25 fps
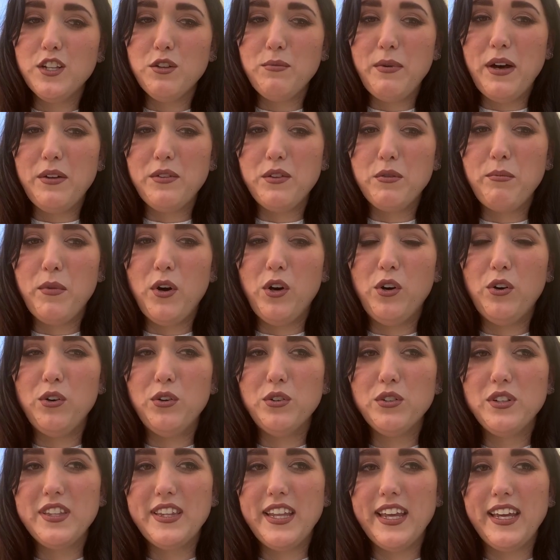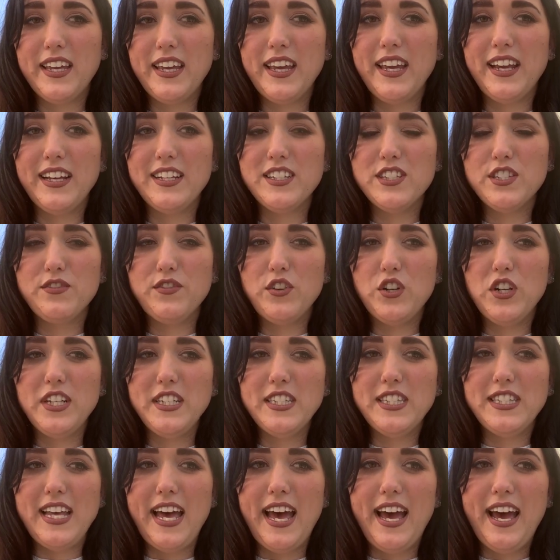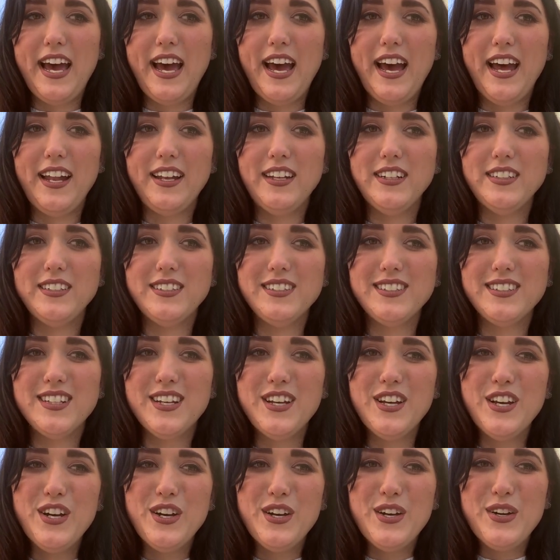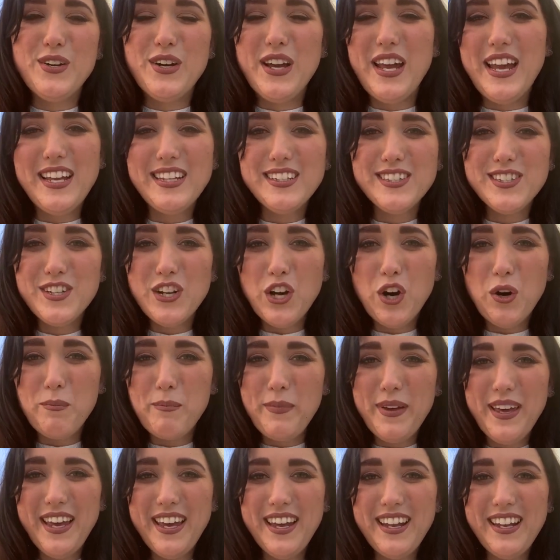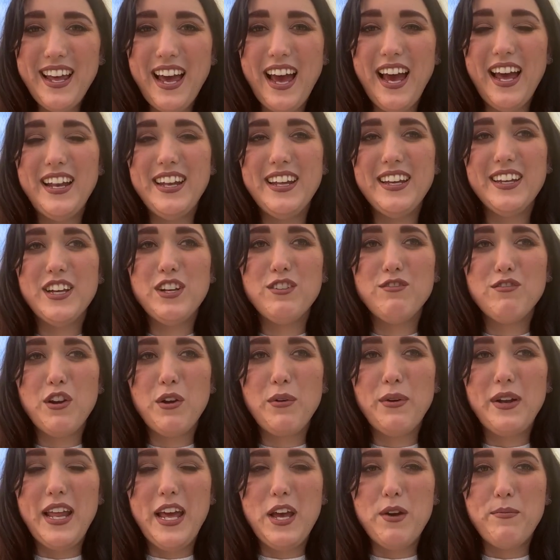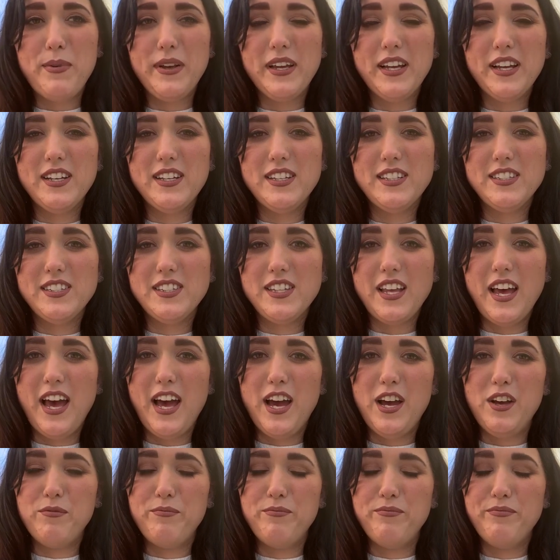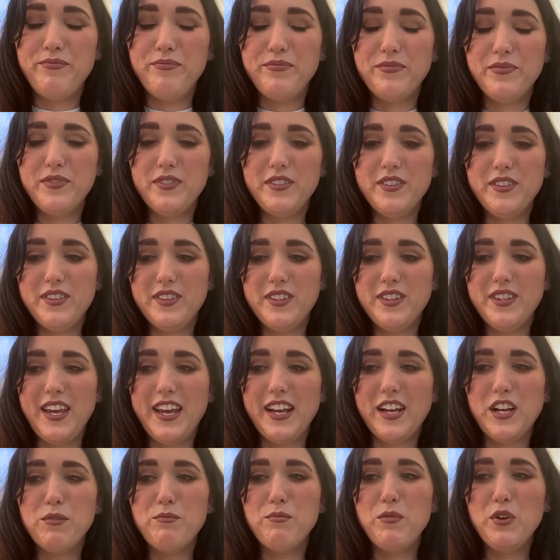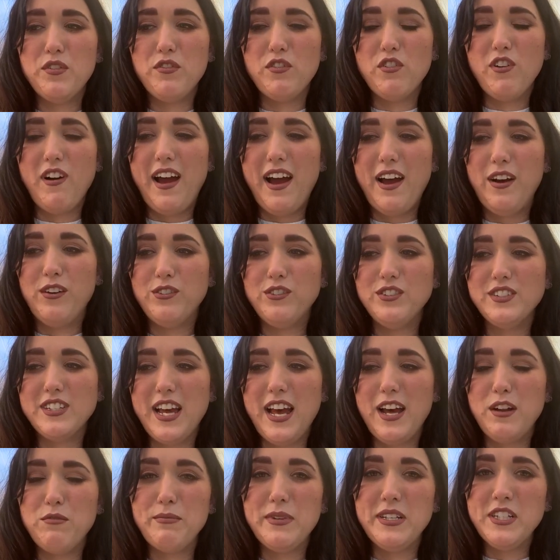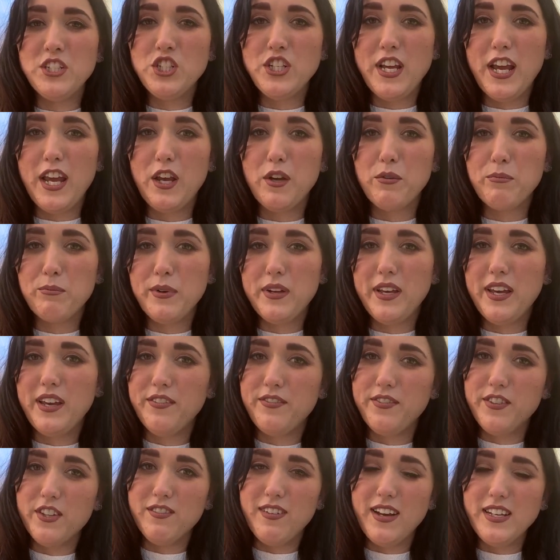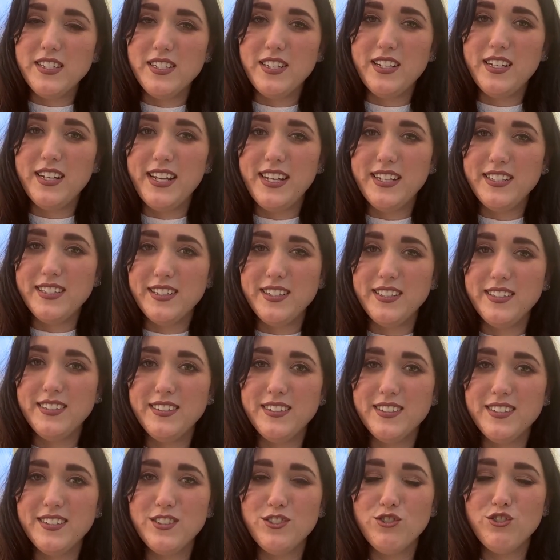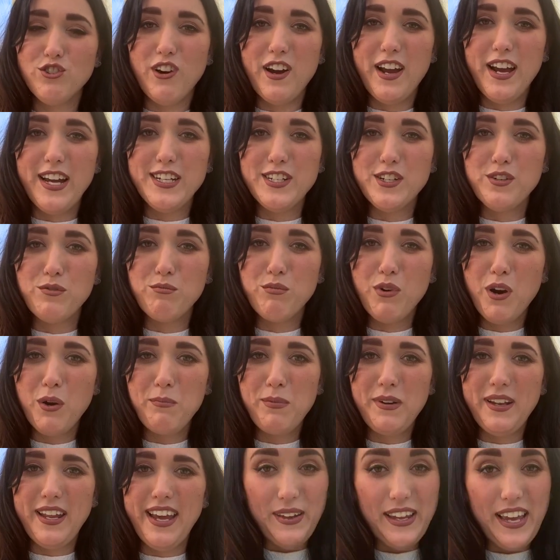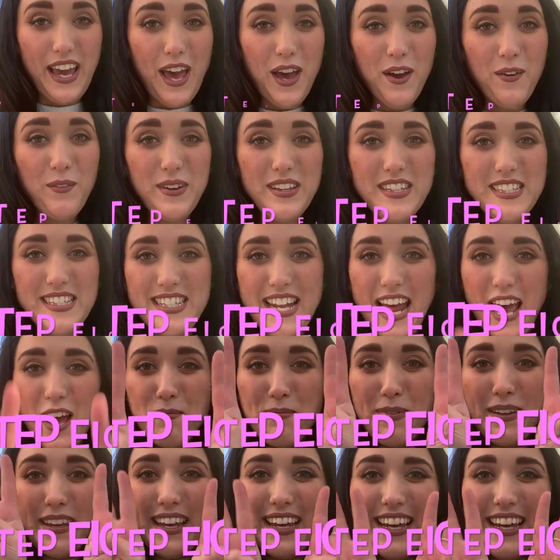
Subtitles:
them out the mold thinking it's fully set and it's not been, and it can ruin it because it can move around and misshape if the resin isn't dried properly. Go with step